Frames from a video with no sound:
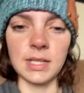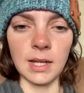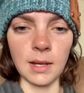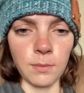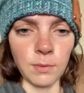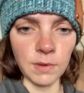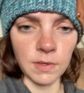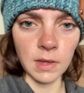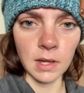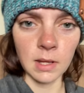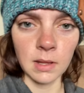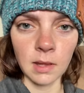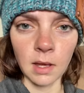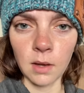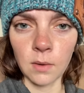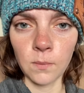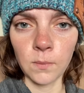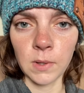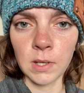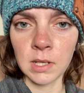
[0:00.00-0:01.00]
everything
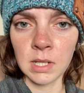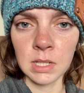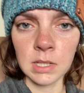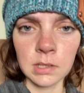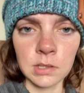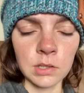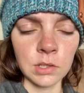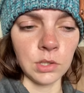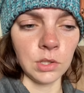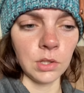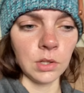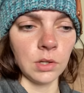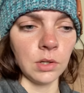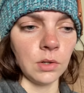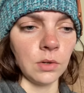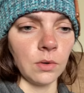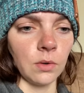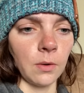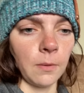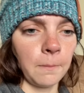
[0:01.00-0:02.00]
that we needed to
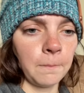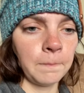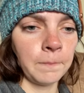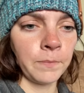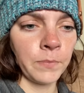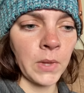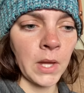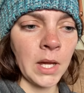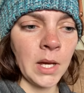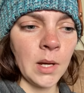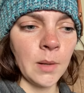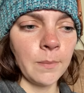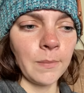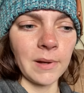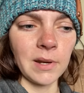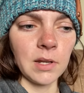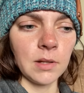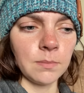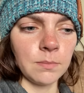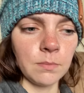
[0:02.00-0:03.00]
do,
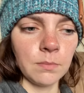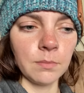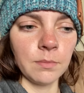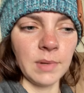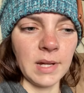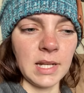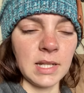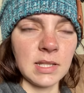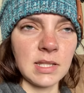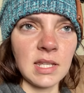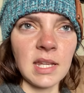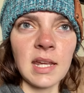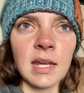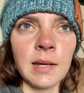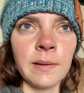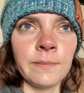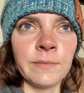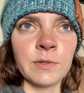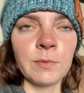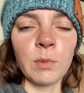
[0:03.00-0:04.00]
but it
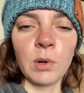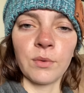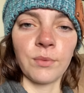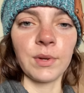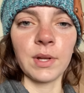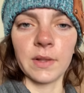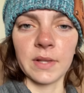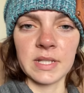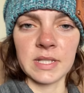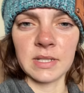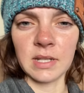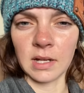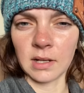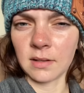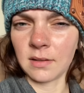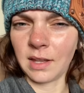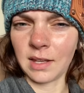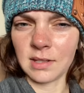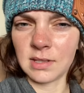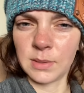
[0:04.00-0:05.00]
seems more
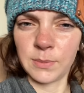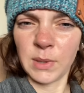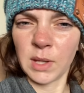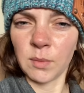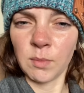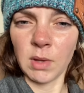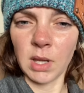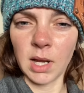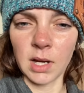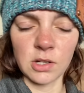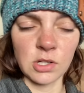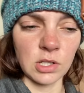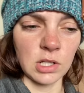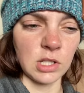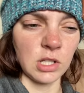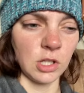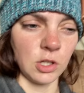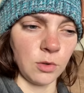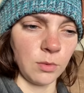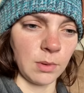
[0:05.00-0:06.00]
realistic, like something we'd actually
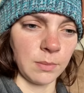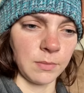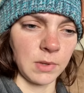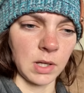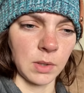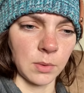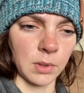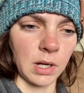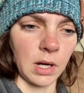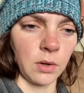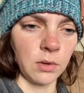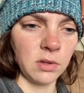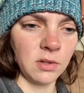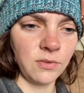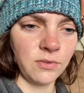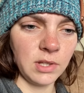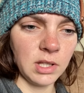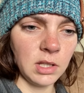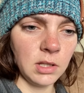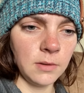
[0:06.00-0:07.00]
do when we were out in the
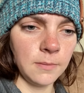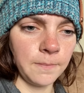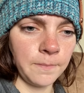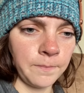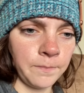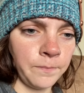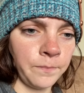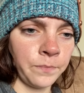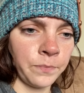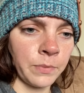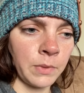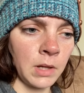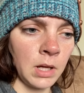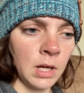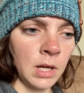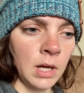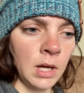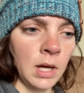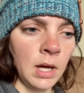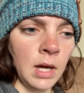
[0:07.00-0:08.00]
field.
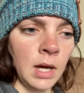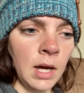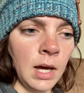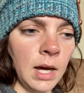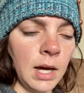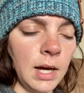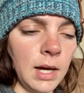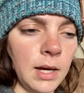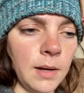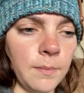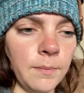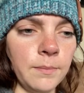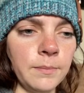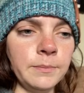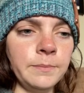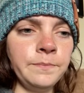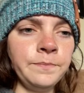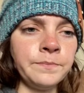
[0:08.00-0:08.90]
I'll